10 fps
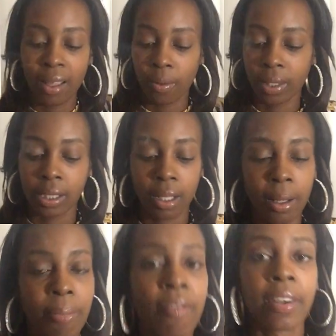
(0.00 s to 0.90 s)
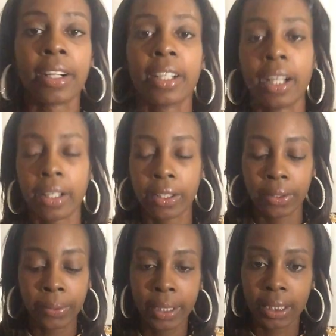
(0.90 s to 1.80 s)
What's up,
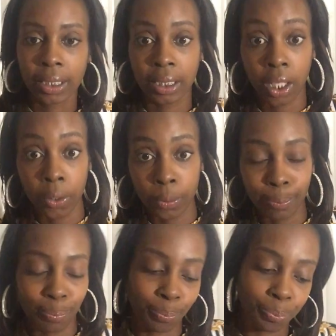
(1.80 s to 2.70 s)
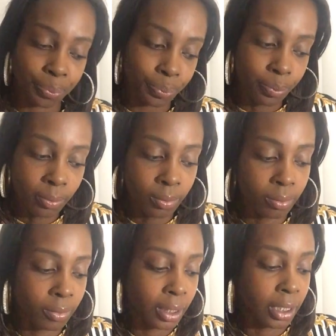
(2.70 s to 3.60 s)
Virgo? So,
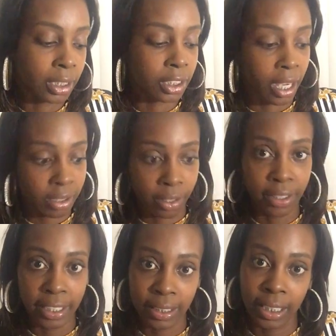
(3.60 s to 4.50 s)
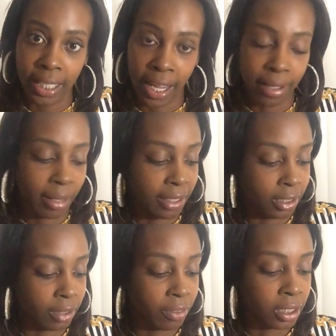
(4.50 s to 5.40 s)
it's y'all turn today. I
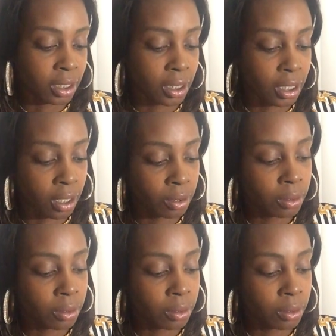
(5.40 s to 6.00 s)
just finished Leo.